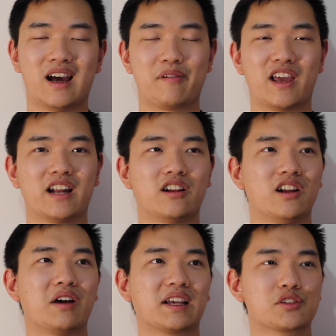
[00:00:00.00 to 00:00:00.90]
I mean, I don't
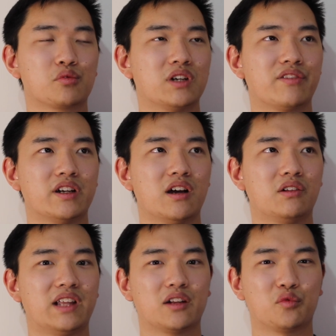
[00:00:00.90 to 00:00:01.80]
know. I guess we'll never
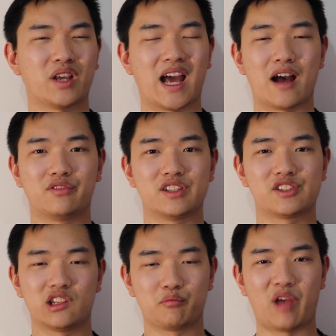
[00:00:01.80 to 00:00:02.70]
know now that we have
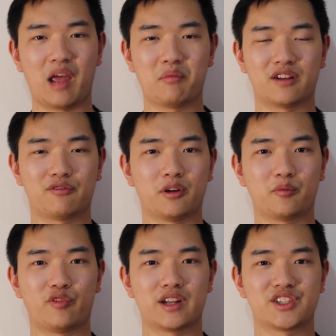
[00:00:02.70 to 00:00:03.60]
this new Batman
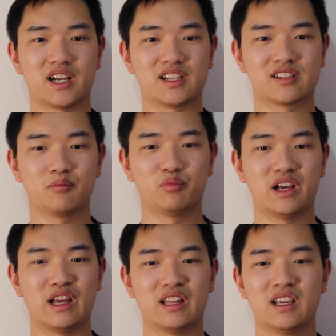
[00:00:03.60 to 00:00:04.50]
film franchise.
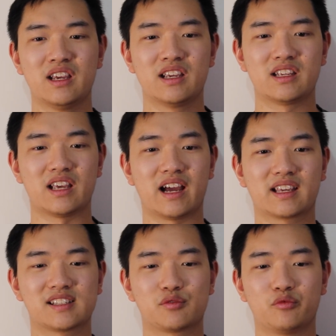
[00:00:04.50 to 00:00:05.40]
But yeah, I
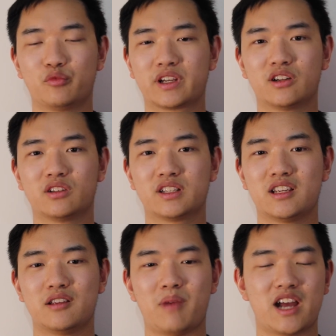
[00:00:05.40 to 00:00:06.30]
guess we can
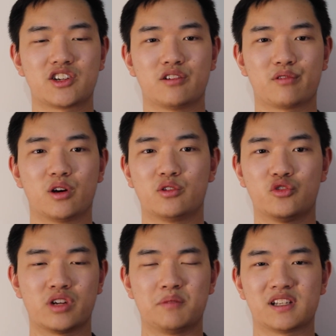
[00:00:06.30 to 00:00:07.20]
only imagine our own
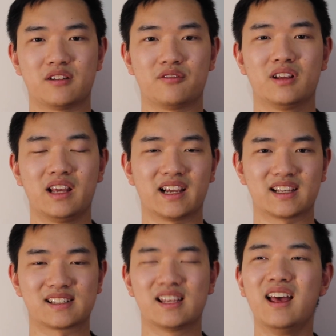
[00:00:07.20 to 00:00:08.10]
dreams and I
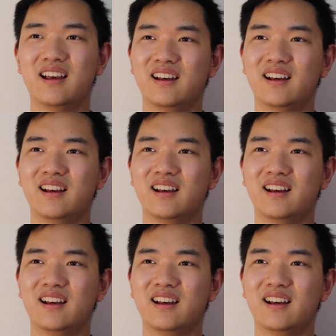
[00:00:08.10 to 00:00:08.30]
guess